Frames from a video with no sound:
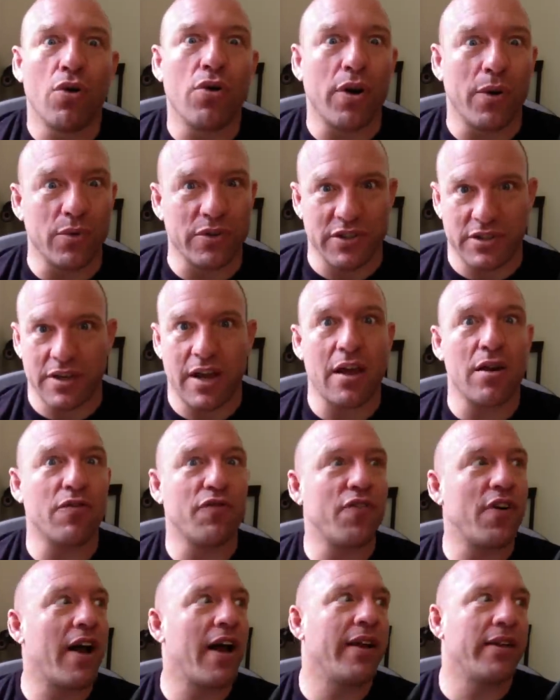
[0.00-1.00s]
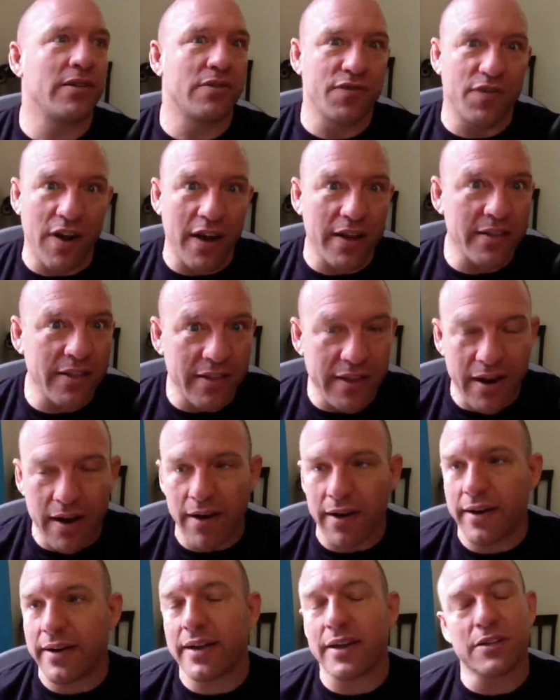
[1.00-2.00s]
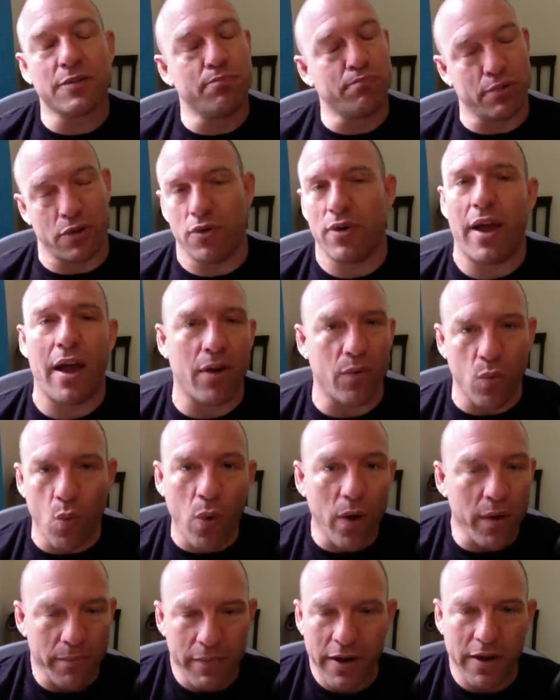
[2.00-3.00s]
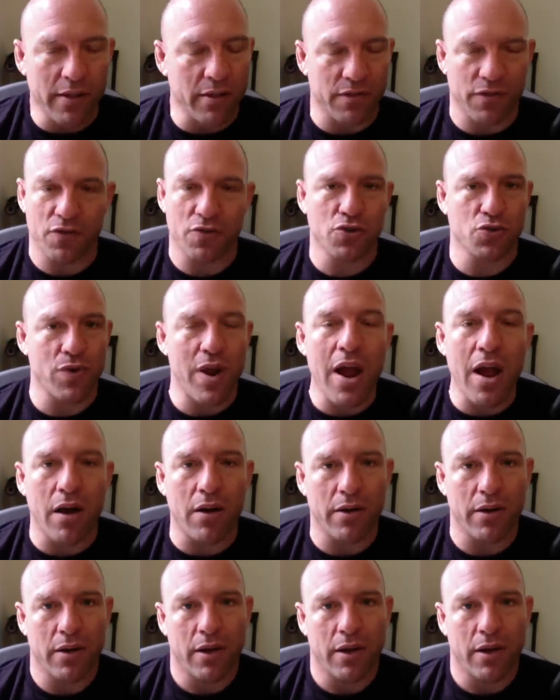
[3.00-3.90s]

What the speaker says: It was a title fight. He's finally there, and he gets blown out in 1 minute of the first round.